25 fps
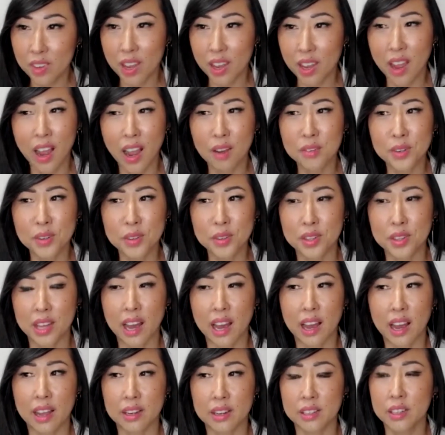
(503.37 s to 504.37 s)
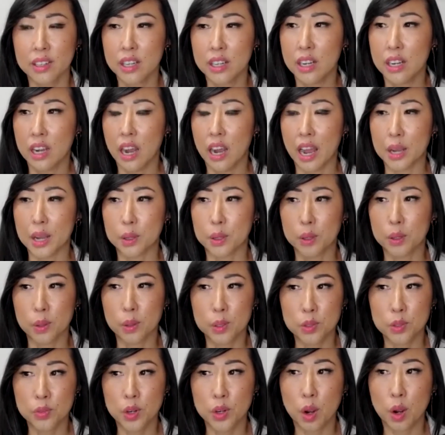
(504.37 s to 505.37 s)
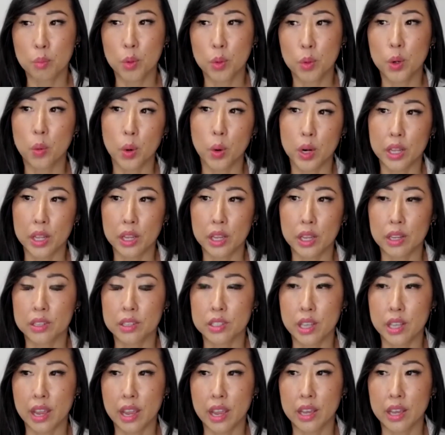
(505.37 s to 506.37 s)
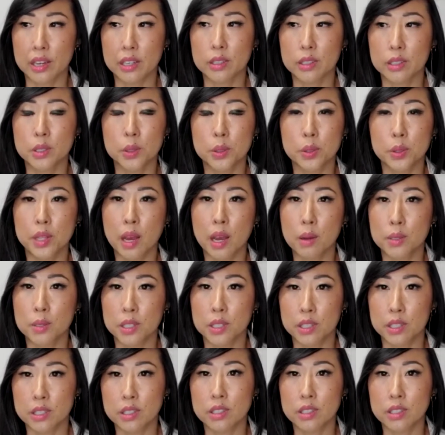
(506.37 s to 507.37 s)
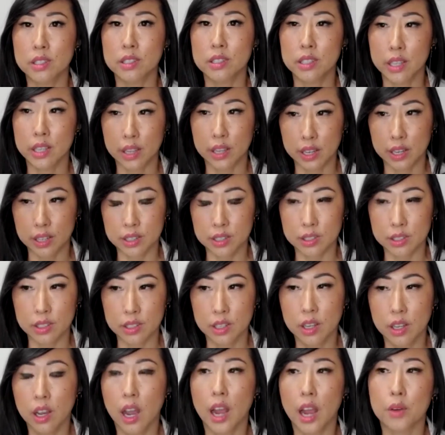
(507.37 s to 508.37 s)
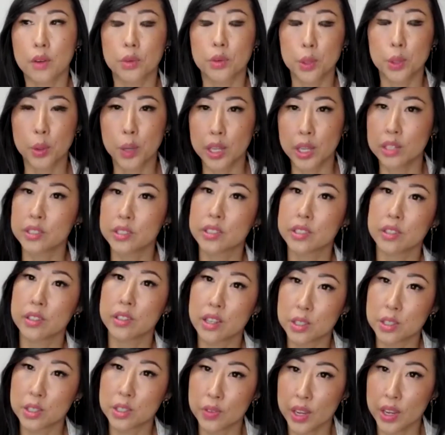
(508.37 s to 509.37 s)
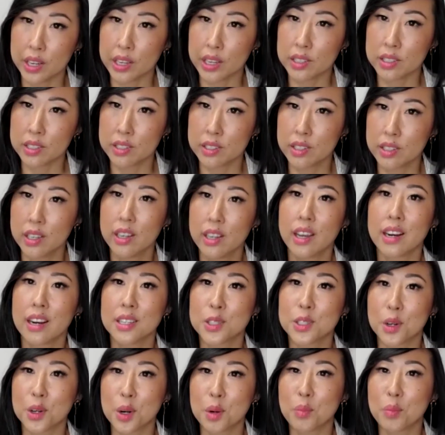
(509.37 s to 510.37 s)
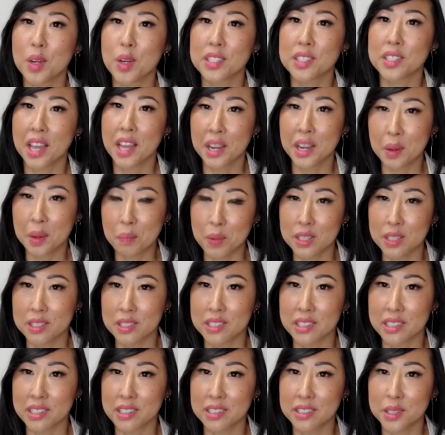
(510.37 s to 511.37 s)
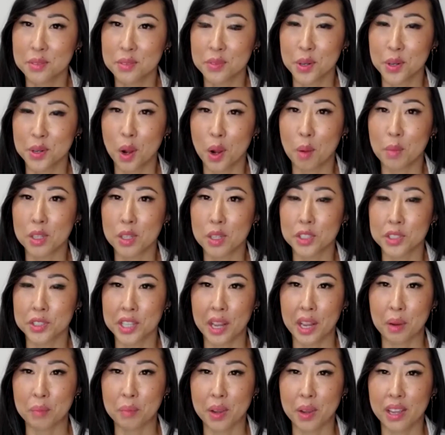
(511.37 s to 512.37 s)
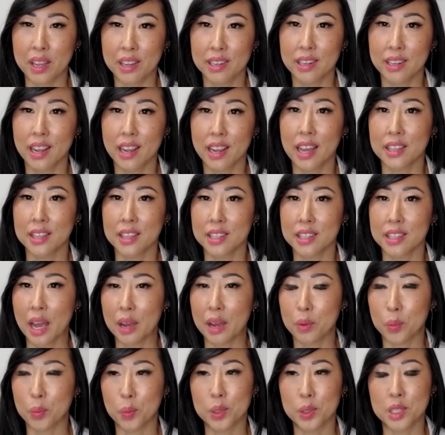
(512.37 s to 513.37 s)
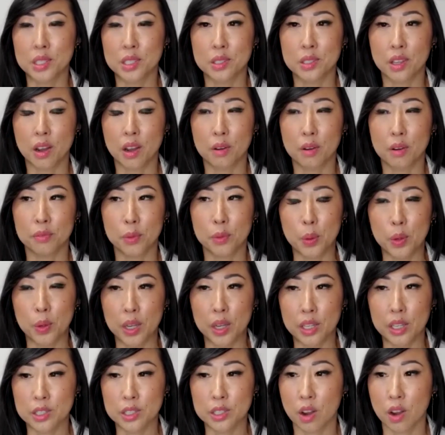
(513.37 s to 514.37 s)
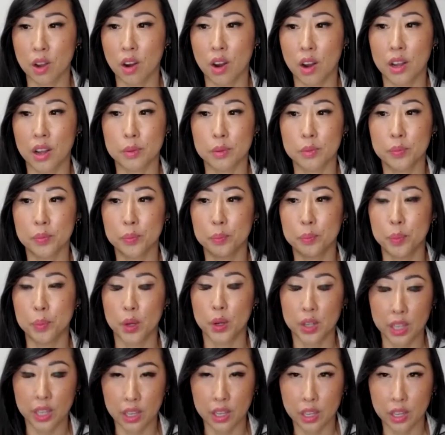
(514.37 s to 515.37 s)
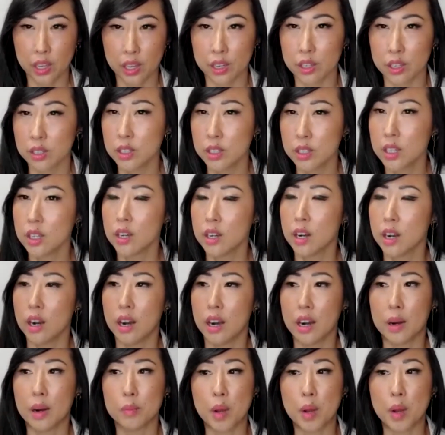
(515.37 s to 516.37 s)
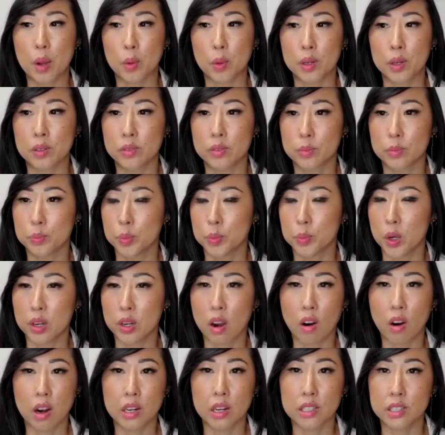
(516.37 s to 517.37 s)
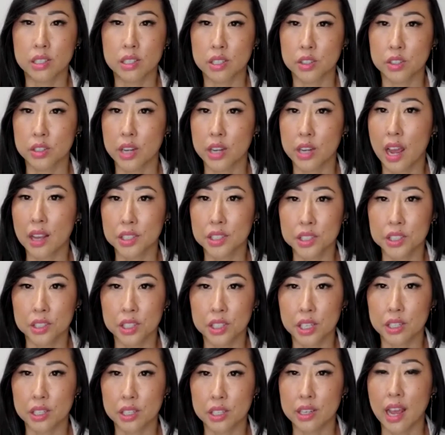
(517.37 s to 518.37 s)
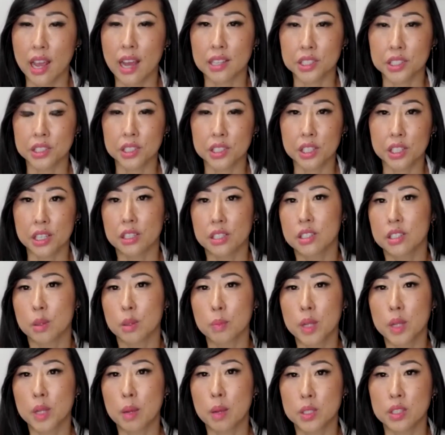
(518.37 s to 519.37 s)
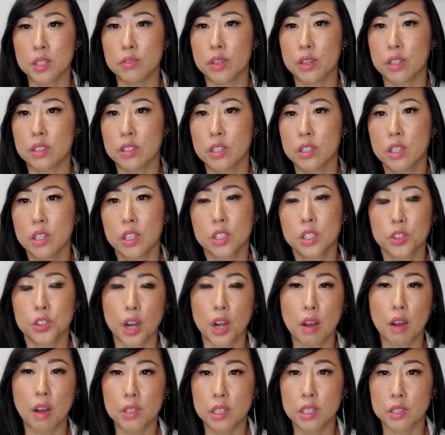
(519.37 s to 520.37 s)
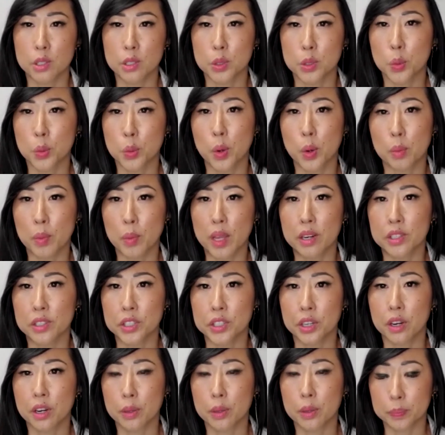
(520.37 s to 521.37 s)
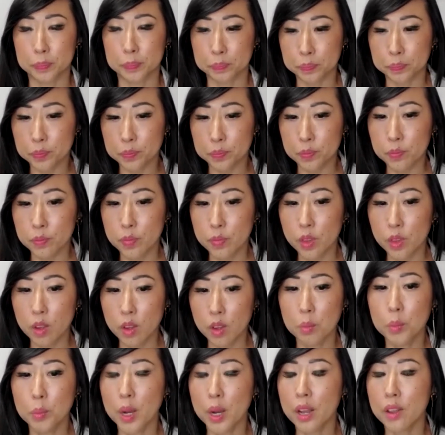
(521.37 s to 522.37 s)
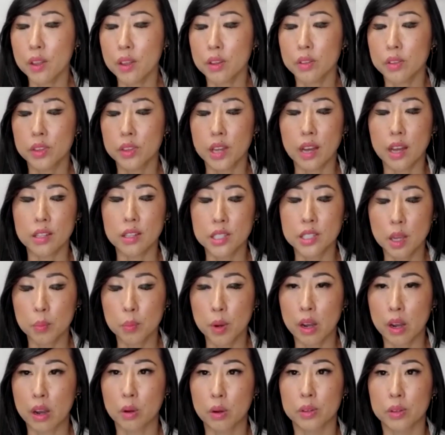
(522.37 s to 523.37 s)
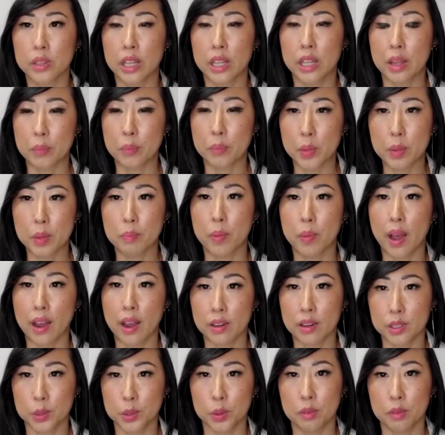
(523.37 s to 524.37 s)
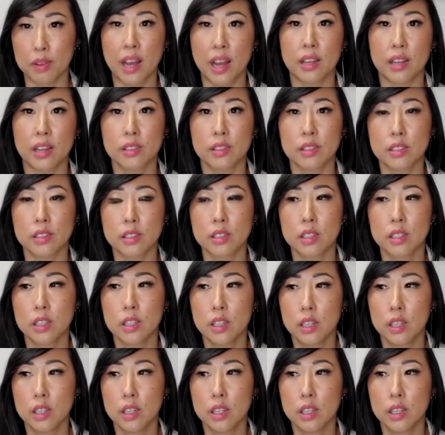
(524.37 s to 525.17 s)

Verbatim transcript: After that, I closed FNOM Recordings, and in 2006, I relocated to Las Vegas and I started my second business, FNOM Entertainment, and that was a focus on booking. Um, I would book artists internationally and nationally, and sometimes even traveled as a tour manager. But that somehow led me back to events.